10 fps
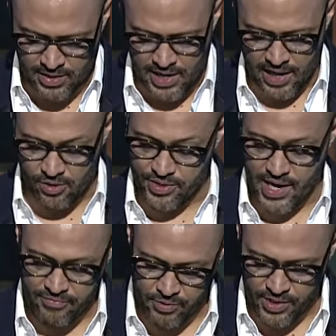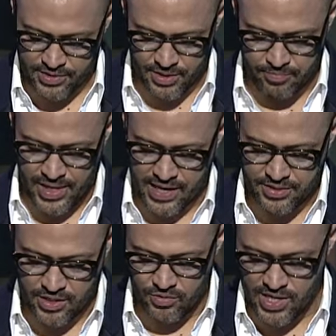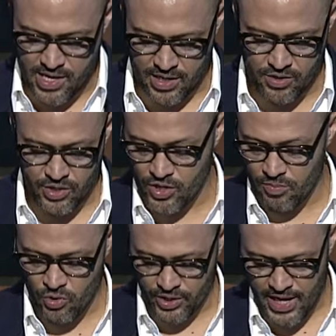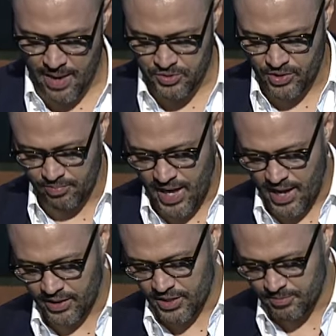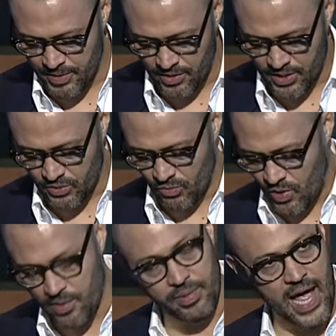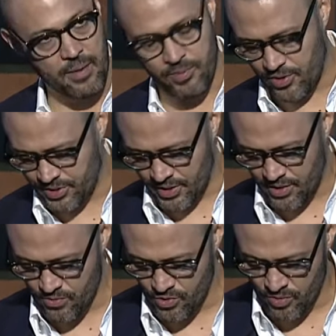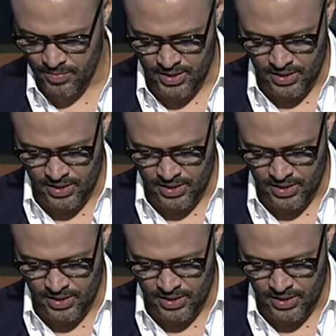I learned that everyone is complex and unique, and you can no more capture the black experience with one black person in a room